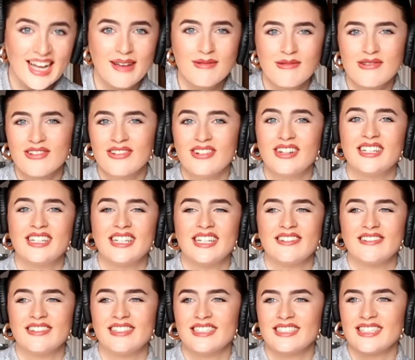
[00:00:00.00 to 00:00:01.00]
I'm already
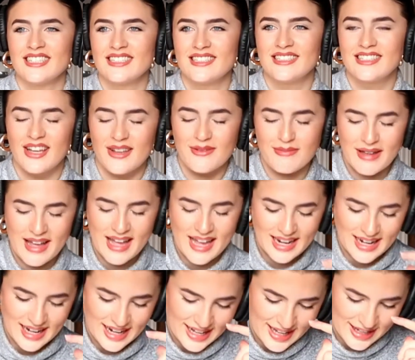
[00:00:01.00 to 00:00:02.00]
cringing so
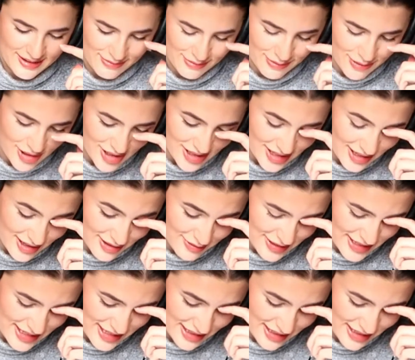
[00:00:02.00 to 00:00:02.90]
badly. What are we